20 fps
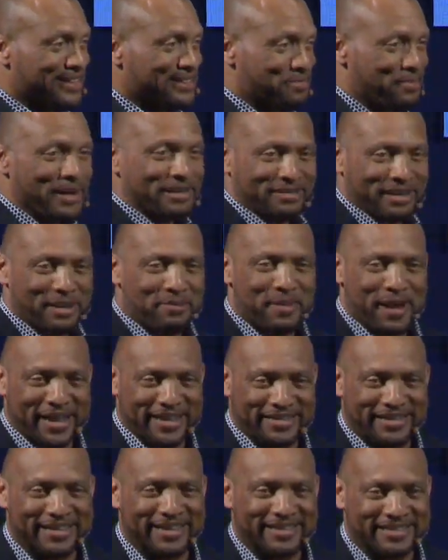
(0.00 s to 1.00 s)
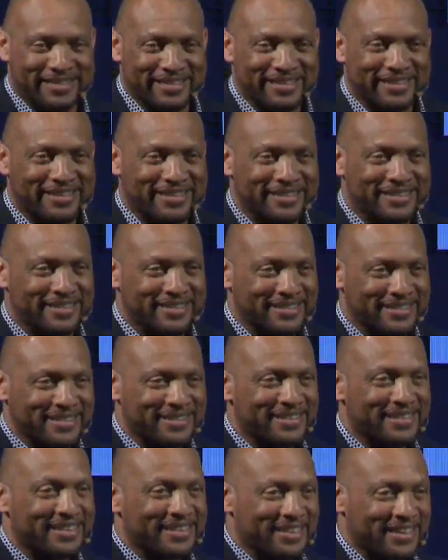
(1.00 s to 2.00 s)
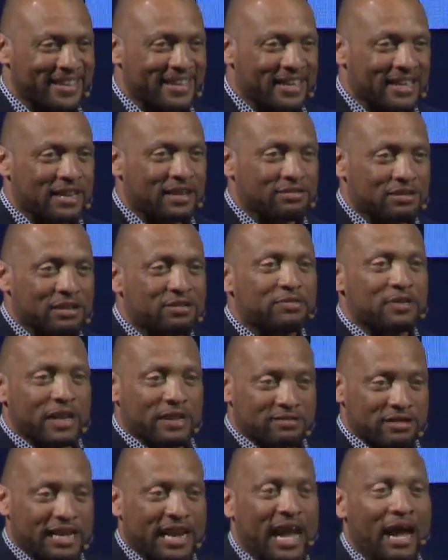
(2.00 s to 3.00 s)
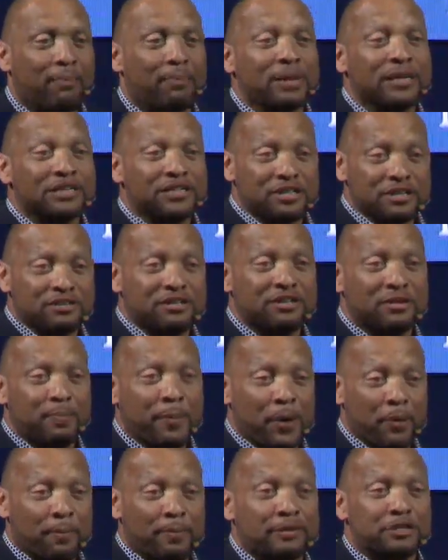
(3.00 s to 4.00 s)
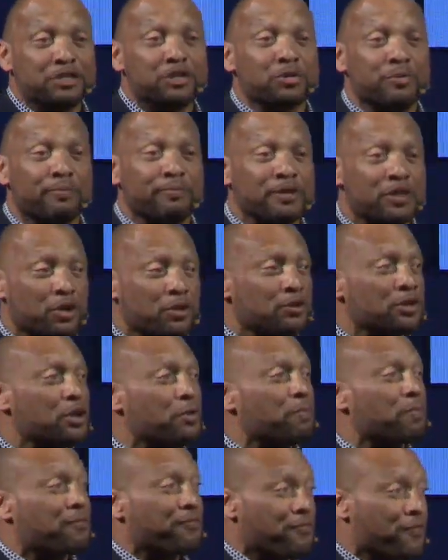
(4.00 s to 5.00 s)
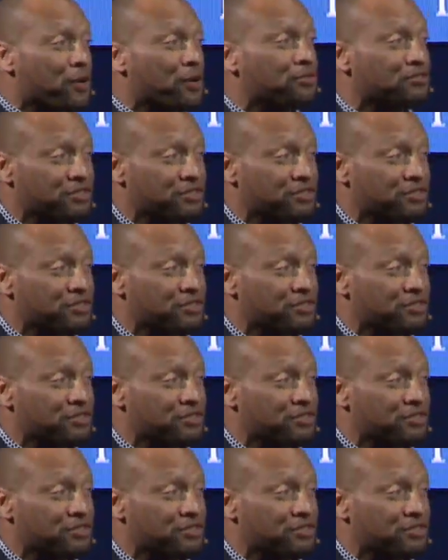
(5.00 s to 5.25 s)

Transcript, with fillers: Somebody say amen to this. Because it's, it's accomplishes its purpose. You, you, you prefer